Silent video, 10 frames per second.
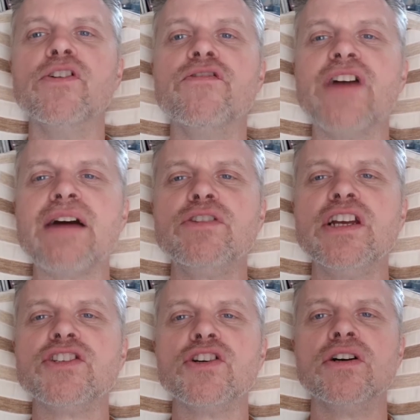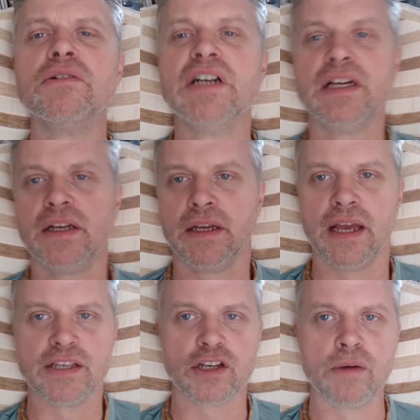500 years ago
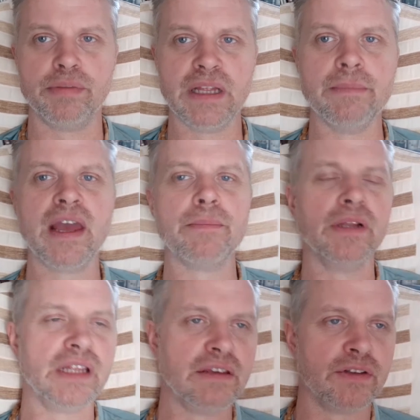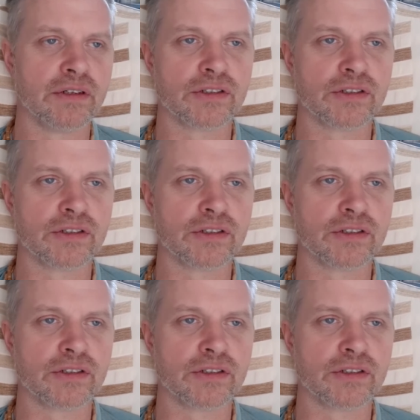is a complete make-believe, you know.